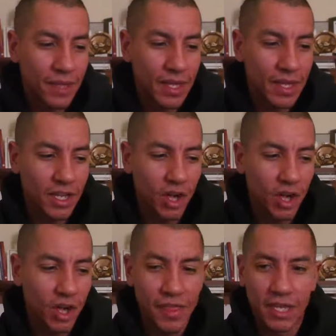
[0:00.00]
you know,
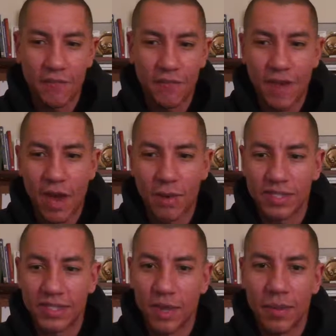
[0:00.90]
I think I
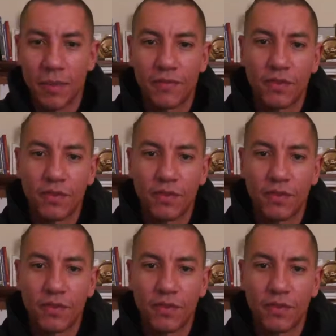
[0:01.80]
always tell people,